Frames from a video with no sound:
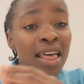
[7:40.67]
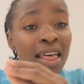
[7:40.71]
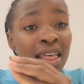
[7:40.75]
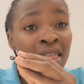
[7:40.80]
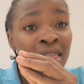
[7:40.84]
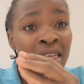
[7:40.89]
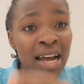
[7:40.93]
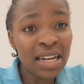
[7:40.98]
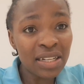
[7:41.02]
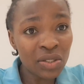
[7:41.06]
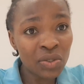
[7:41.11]

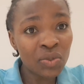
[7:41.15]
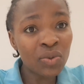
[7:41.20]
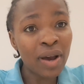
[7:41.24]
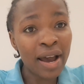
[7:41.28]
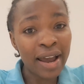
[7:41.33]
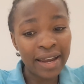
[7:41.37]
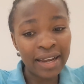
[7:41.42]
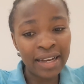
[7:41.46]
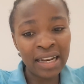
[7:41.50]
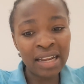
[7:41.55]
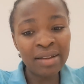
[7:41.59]
That's
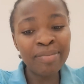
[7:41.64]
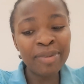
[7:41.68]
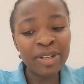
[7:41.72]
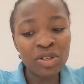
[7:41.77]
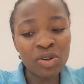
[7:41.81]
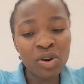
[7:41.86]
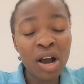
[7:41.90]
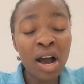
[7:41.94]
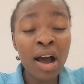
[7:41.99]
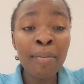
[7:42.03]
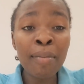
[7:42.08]
why, let me
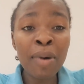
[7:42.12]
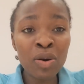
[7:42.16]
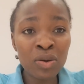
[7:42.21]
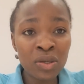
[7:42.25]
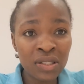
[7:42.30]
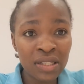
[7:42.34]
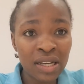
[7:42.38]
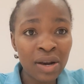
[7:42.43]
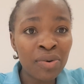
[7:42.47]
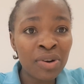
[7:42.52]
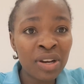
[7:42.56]
talk
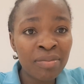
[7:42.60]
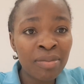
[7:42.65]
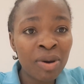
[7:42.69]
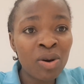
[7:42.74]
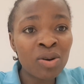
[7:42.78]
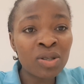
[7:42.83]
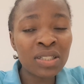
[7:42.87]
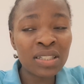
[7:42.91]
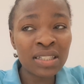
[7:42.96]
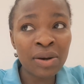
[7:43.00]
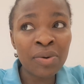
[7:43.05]
about Saudi,
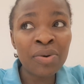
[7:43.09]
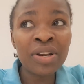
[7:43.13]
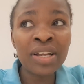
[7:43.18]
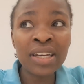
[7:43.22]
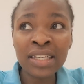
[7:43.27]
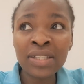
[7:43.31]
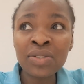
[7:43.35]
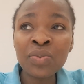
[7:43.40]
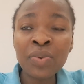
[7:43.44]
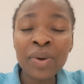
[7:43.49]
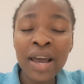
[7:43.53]
because
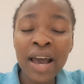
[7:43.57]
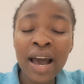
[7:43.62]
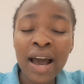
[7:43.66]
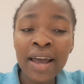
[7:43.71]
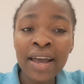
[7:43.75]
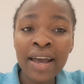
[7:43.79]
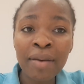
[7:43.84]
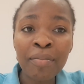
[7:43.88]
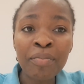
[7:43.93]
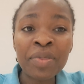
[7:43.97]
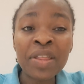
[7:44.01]
Saudi is where
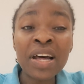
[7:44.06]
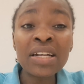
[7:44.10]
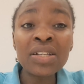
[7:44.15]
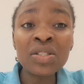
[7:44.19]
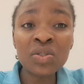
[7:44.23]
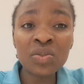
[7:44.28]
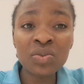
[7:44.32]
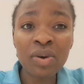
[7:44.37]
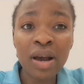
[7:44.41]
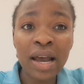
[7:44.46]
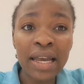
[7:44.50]
I am.
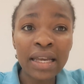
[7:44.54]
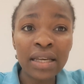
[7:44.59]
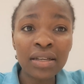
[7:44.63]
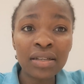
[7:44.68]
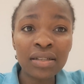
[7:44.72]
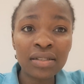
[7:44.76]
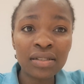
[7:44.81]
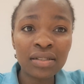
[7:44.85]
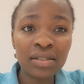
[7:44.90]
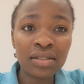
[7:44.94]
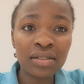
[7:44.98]
That's why
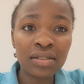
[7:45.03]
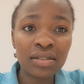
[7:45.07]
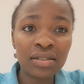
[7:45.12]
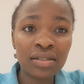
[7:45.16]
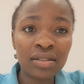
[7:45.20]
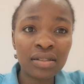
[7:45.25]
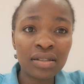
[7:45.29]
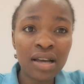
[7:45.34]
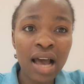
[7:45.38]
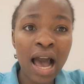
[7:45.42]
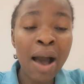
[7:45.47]

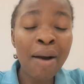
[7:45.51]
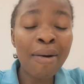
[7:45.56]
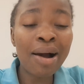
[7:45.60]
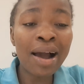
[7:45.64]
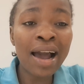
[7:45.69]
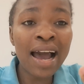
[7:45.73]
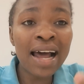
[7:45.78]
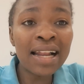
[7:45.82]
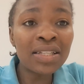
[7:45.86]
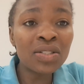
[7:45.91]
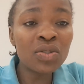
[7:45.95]
our
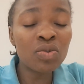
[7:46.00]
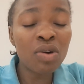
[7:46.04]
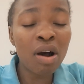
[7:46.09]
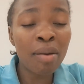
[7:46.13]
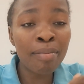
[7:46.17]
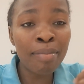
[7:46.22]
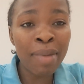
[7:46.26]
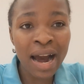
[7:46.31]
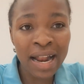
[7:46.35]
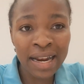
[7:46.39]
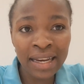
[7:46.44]
girls who
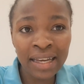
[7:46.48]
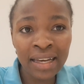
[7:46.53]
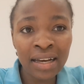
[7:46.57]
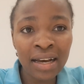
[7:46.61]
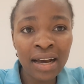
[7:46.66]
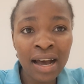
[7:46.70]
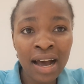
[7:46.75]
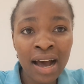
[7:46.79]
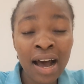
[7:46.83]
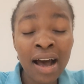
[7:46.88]
are burning